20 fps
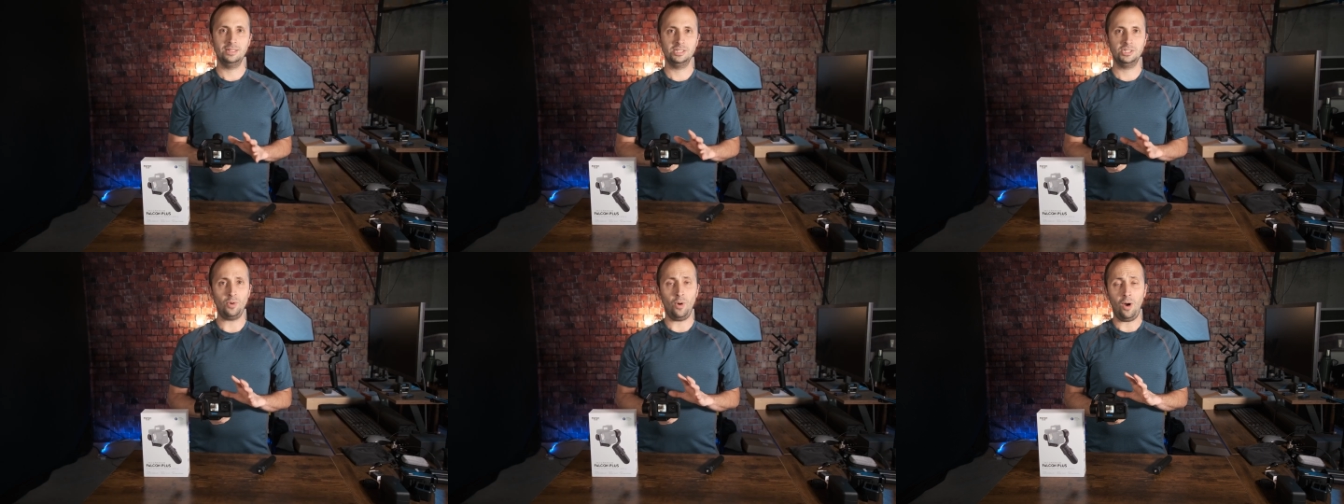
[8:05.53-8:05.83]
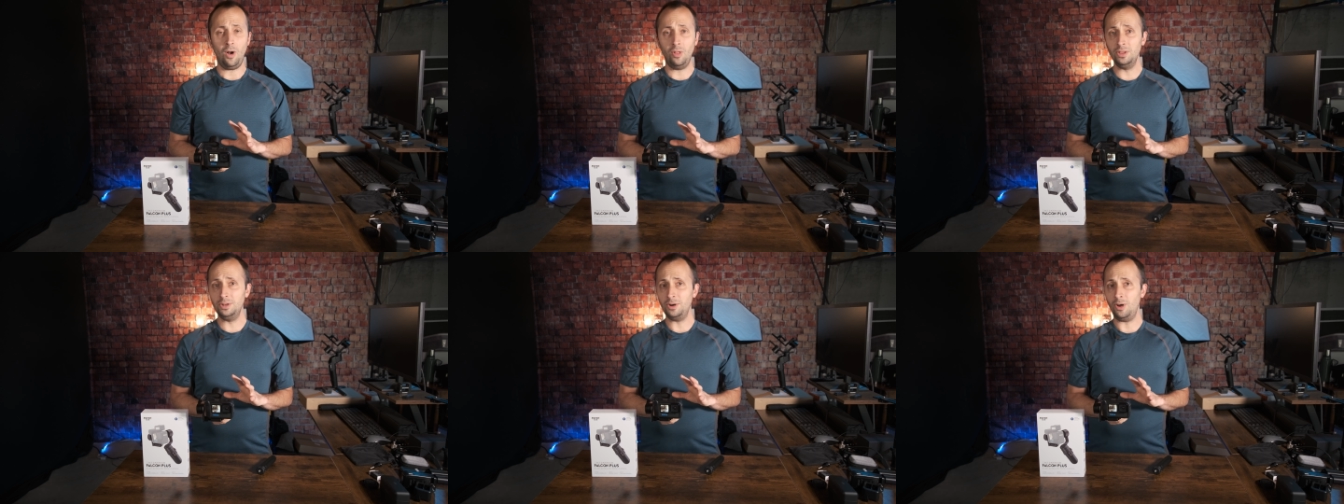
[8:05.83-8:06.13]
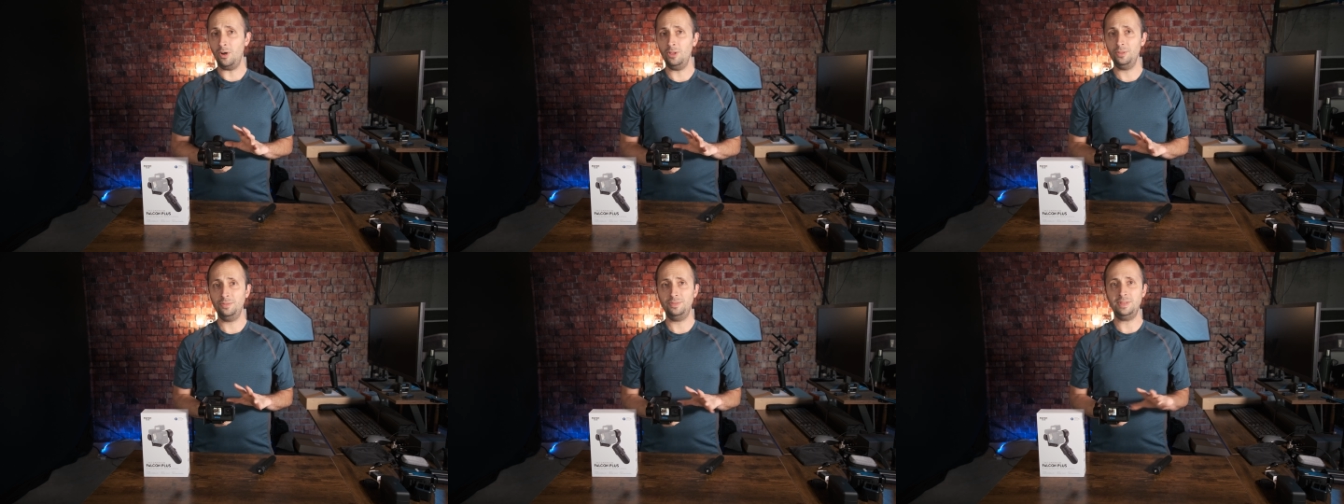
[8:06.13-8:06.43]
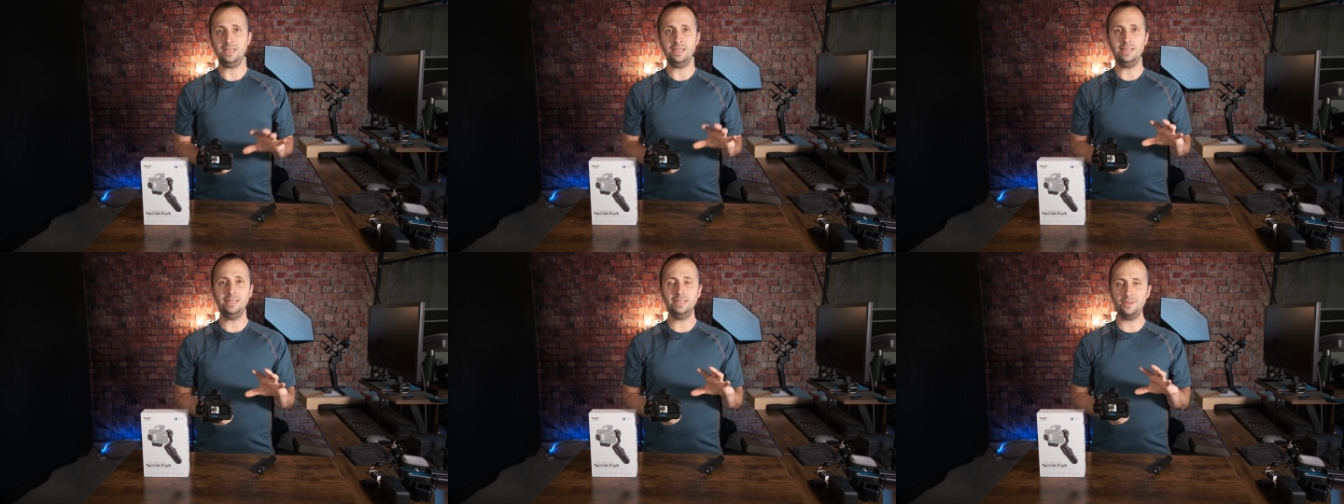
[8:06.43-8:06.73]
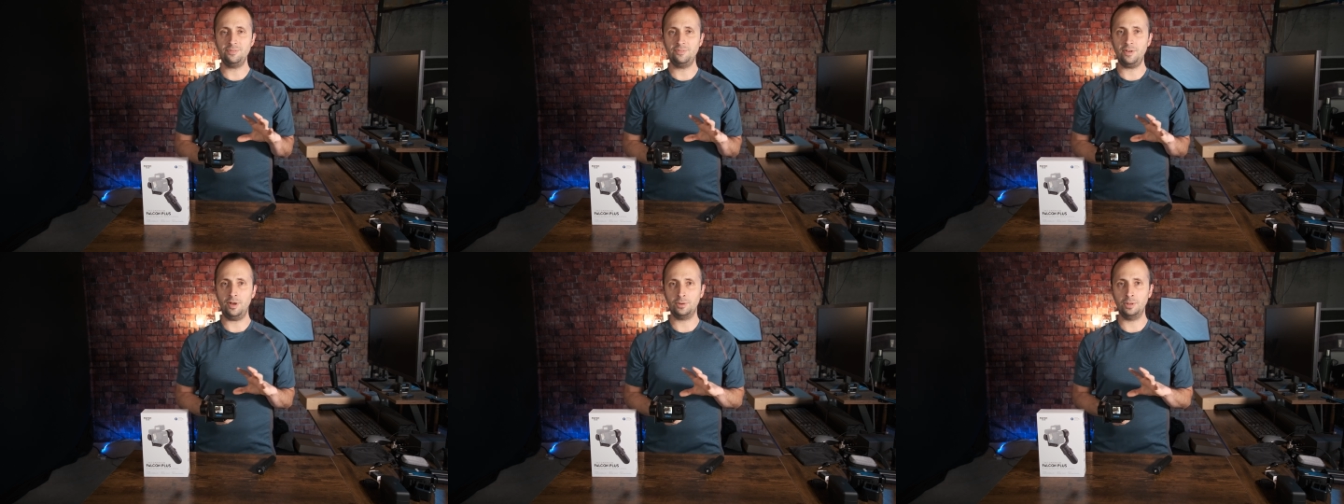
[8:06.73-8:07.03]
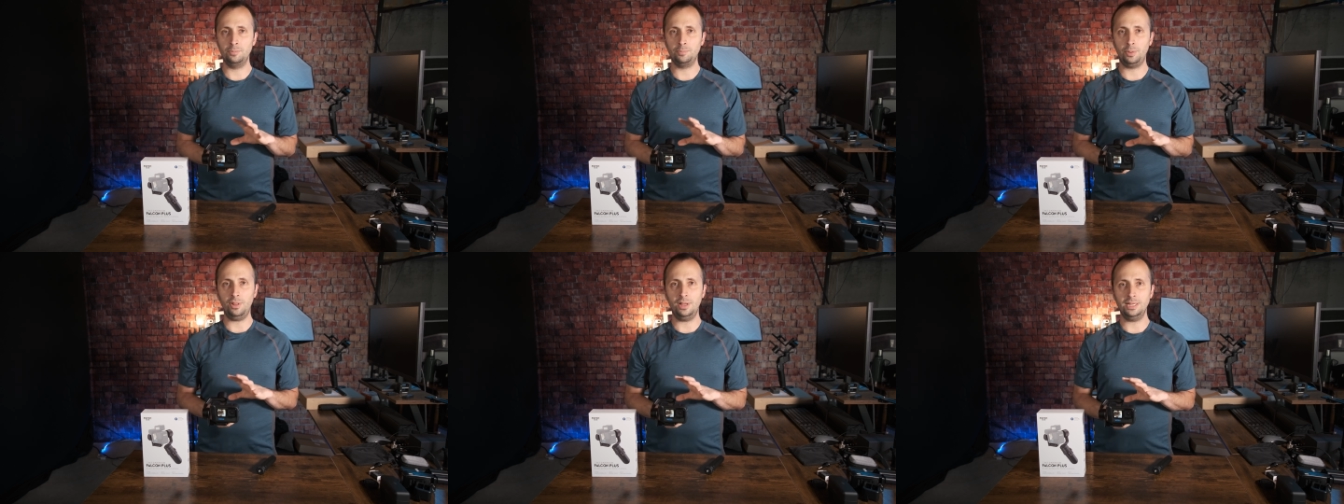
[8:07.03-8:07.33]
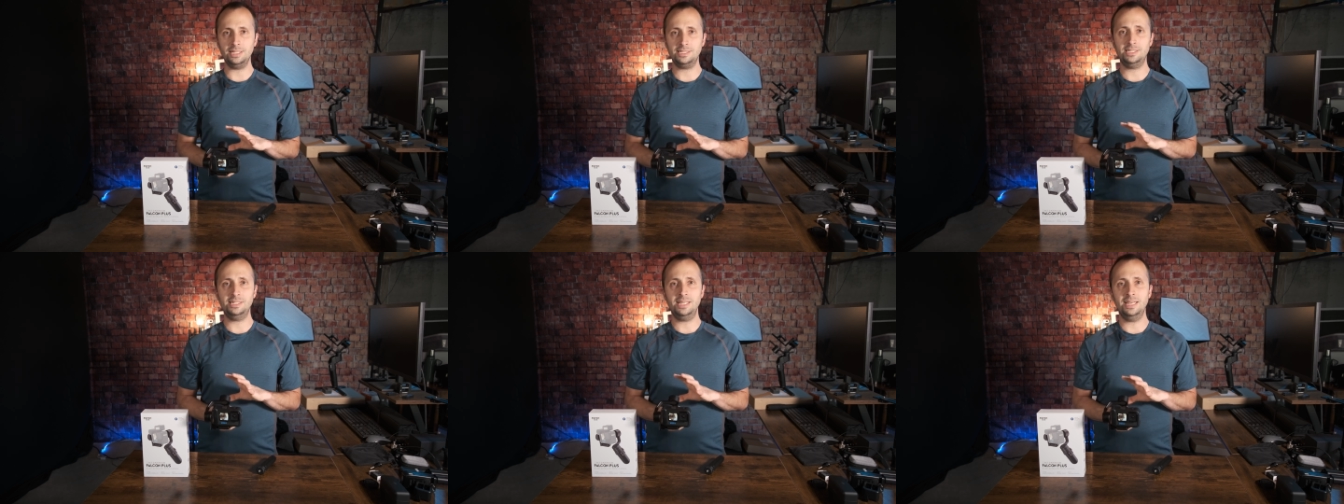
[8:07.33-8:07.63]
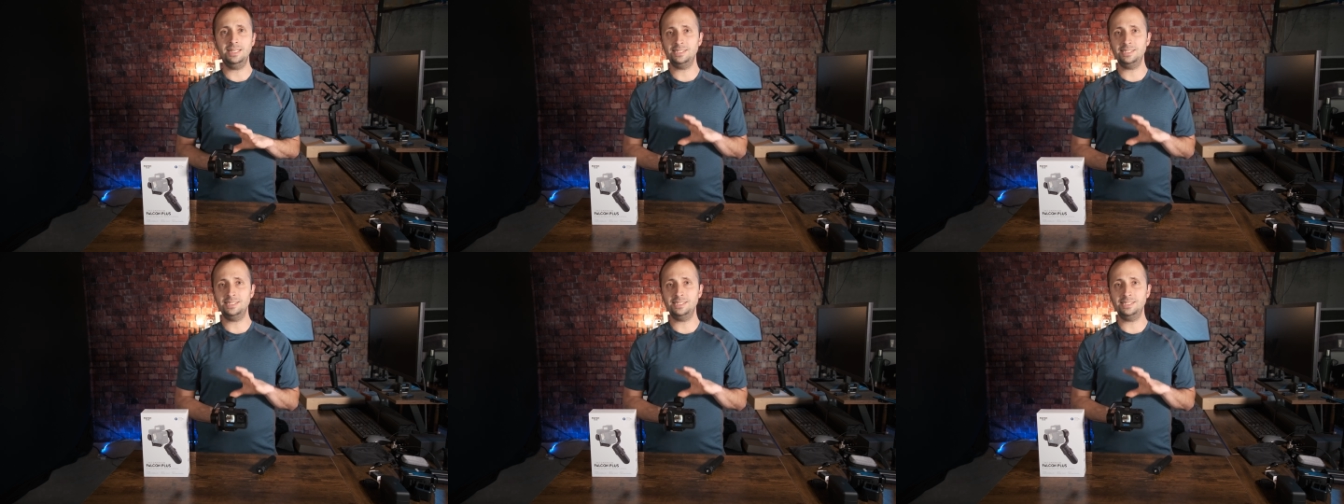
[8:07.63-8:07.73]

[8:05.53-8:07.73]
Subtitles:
So all in all, the INKEE Falcon Plus